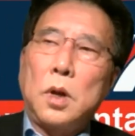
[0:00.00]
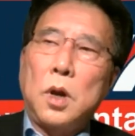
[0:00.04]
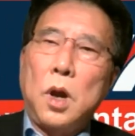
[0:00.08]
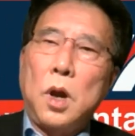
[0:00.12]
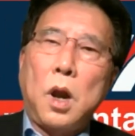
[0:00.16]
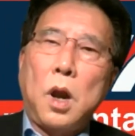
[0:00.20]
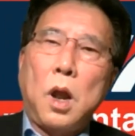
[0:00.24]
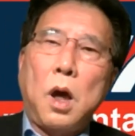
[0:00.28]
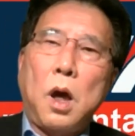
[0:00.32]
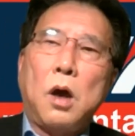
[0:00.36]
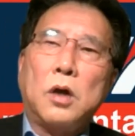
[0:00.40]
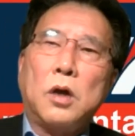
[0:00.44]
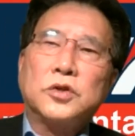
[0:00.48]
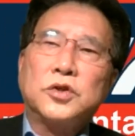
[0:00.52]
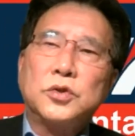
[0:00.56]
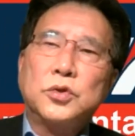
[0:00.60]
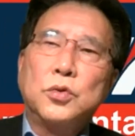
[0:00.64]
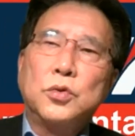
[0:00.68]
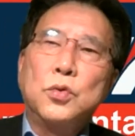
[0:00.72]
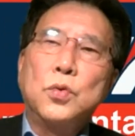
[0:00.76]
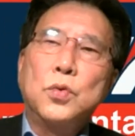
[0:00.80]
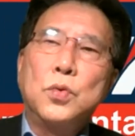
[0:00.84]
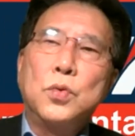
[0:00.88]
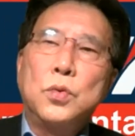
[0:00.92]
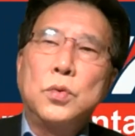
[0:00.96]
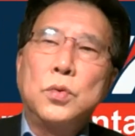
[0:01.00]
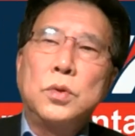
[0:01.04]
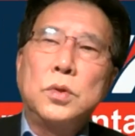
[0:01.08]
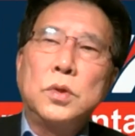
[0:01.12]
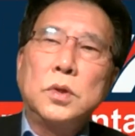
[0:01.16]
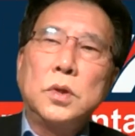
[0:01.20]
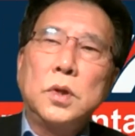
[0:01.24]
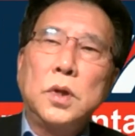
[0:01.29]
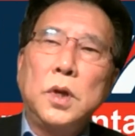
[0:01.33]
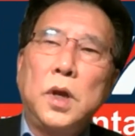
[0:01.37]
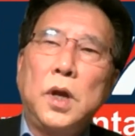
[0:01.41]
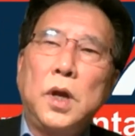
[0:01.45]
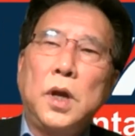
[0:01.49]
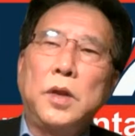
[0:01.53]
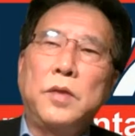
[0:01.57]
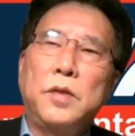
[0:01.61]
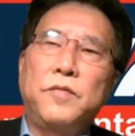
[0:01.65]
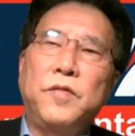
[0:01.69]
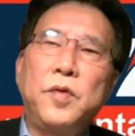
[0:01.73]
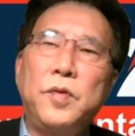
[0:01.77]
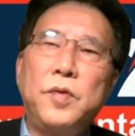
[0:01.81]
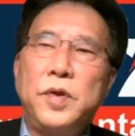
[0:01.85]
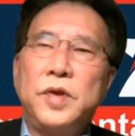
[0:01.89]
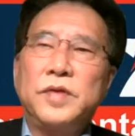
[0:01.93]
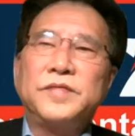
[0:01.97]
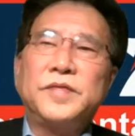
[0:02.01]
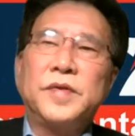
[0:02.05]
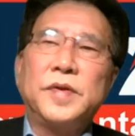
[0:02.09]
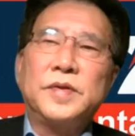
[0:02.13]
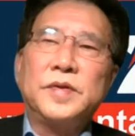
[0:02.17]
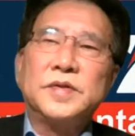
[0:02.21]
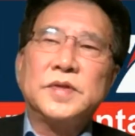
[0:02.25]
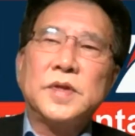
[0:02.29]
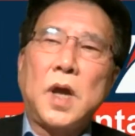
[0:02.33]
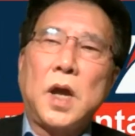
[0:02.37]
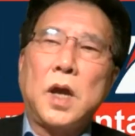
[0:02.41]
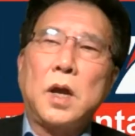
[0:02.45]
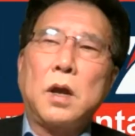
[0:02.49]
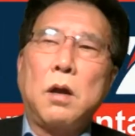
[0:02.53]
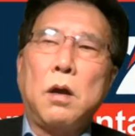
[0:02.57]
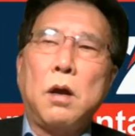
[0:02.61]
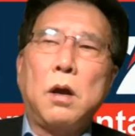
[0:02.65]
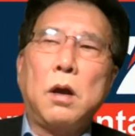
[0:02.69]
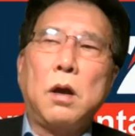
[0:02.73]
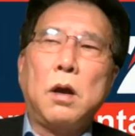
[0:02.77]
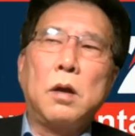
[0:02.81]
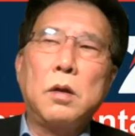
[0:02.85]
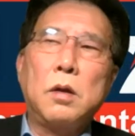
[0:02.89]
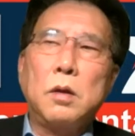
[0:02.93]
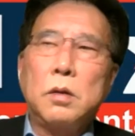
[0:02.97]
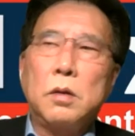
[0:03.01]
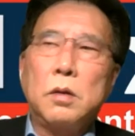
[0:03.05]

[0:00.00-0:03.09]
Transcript: law school in University of Saigon